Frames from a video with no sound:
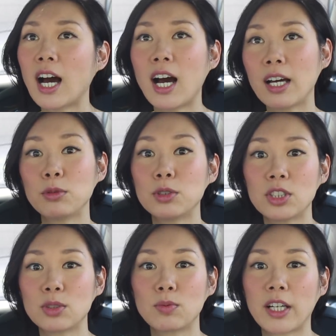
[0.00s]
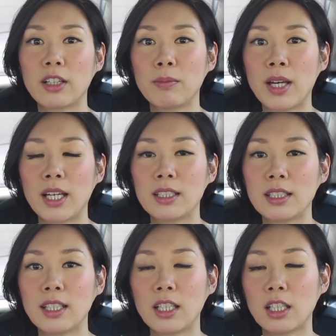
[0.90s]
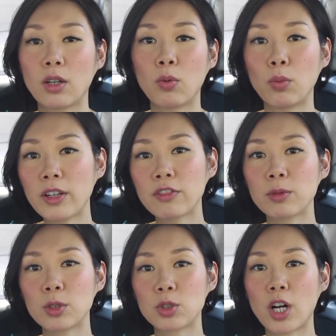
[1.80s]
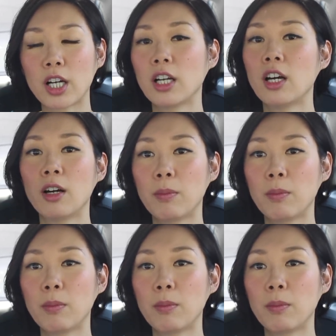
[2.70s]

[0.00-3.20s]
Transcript: I would just recommend getting away from the truck